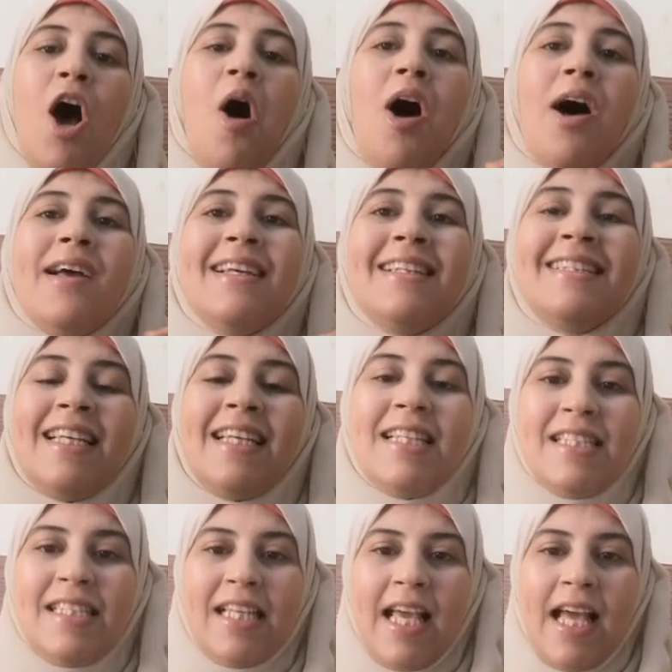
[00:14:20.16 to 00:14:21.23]

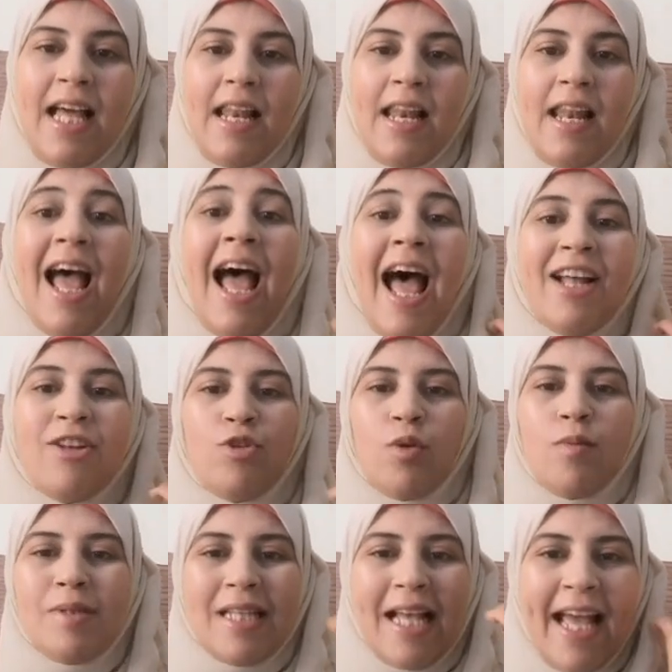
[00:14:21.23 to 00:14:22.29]
identical
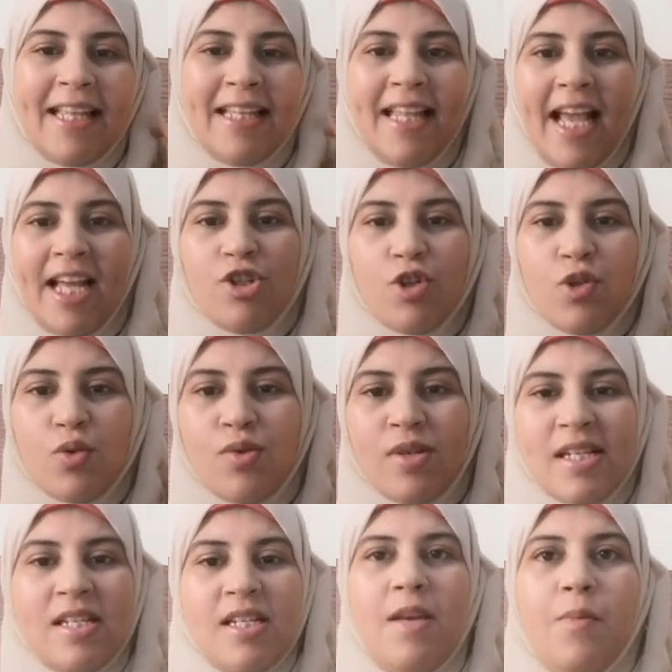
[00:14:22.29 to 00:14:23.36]
atoms attached to
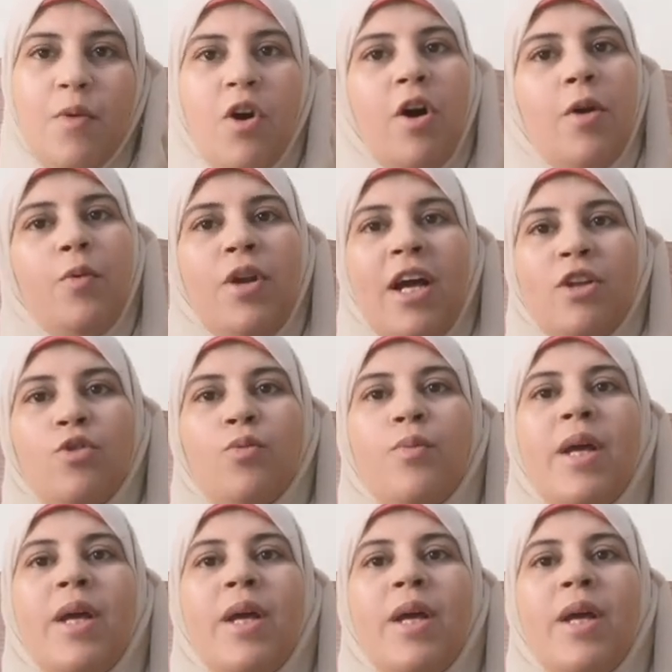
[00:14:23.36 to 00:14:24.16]
the same carbon atom,